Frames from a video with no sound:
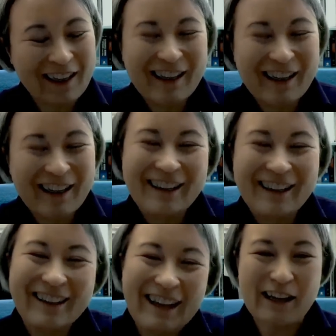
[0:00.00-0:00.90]
Yeah,
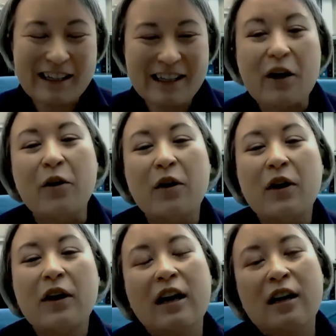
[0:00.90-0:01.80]
okay. So
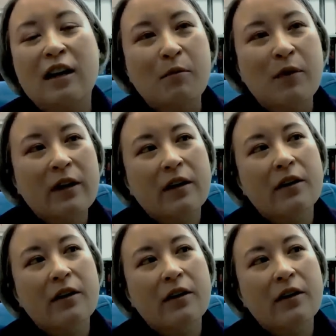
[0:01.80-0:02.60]
so